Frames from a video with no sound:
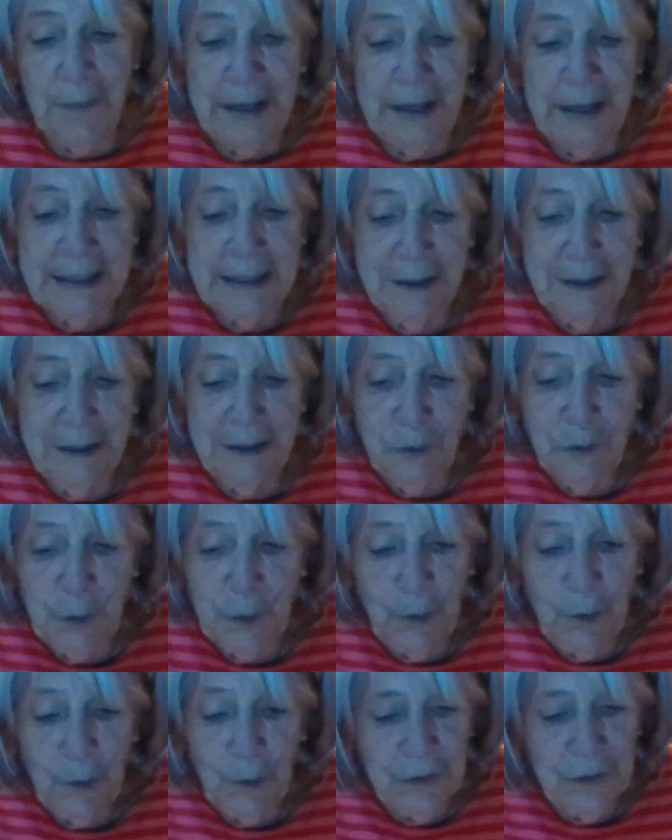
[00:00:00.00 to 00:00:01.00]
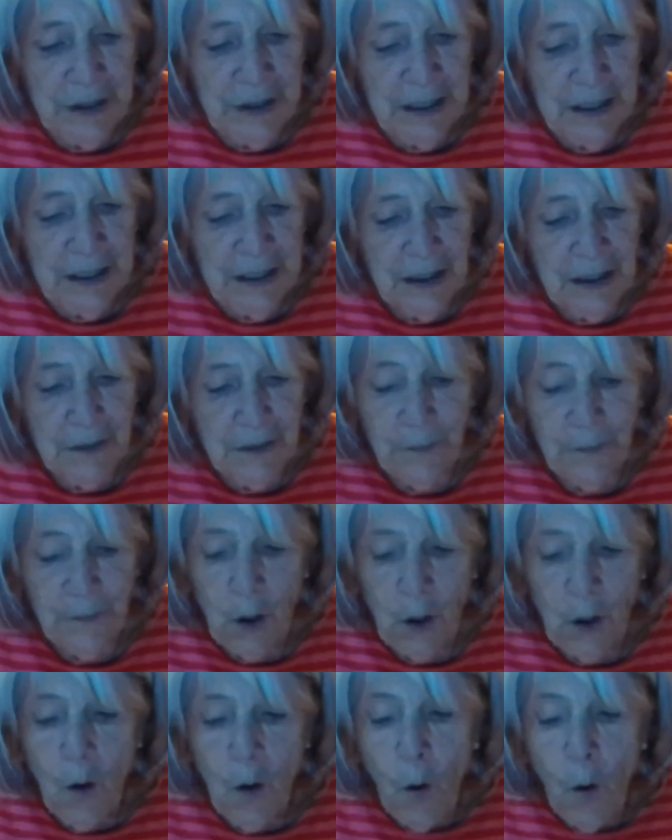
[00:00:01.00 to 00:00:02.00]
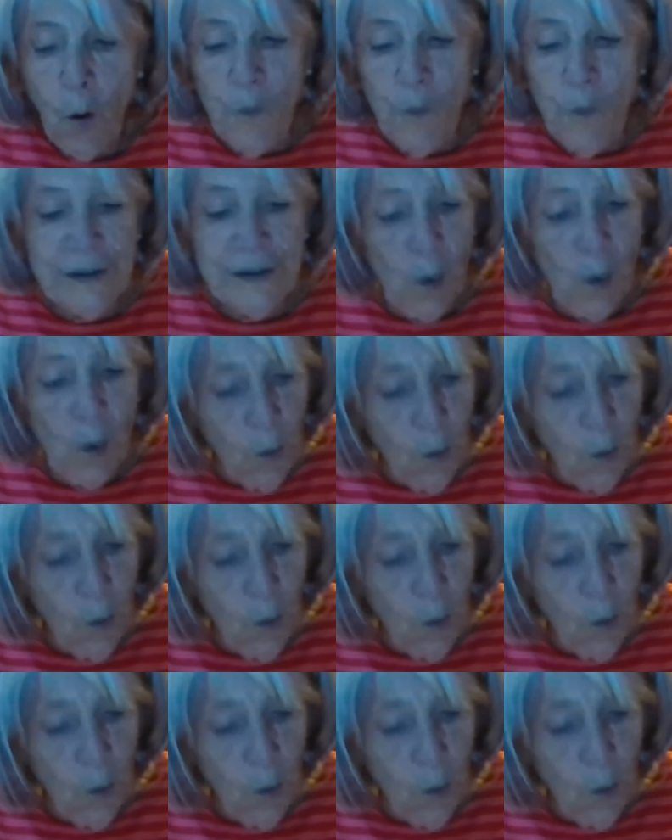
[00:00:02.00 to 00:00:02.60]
in political responses. Almost